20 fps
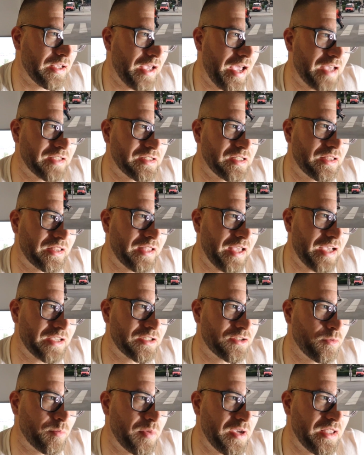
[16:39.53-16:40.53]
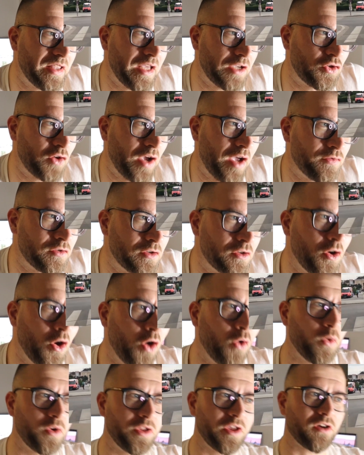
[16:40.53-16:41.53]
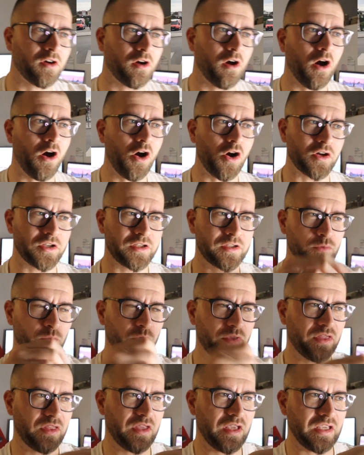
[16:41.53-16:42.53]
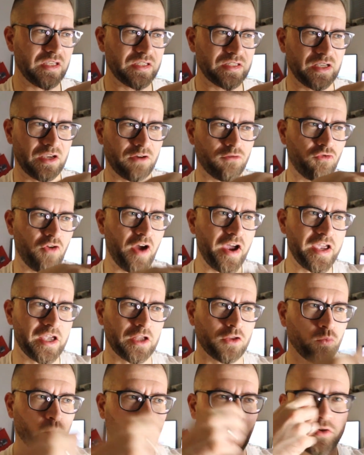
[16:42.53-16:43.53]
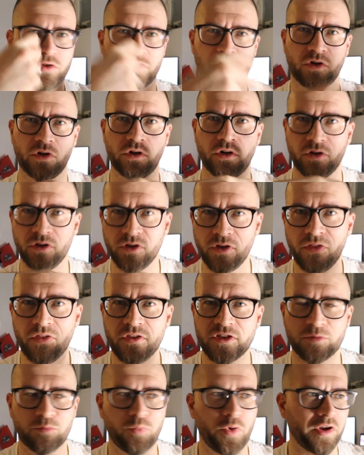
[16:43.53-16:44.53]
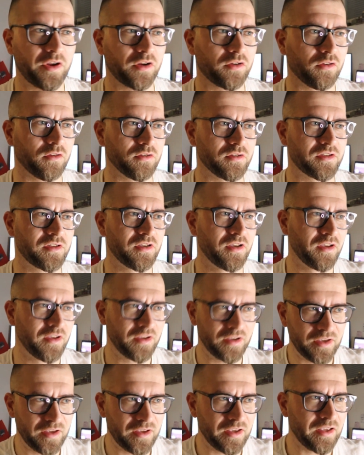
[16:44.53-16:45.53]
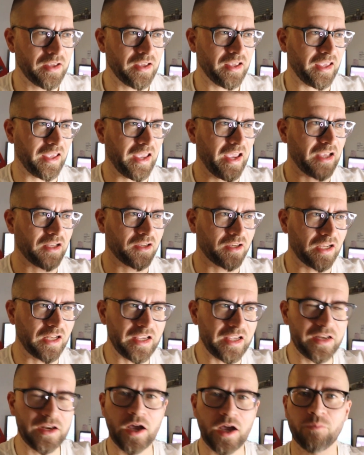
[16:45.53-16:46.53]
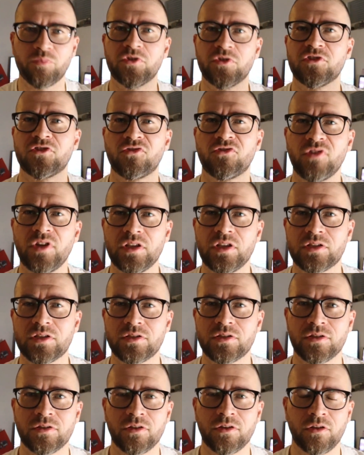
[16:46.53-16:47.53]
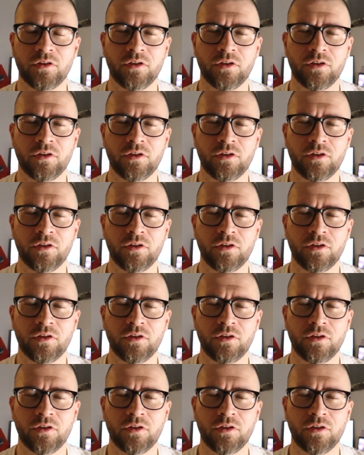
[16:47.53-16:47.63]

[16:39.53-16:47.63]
has to be that you have to go on the cars with these riot water sprinkles and clean up the streets?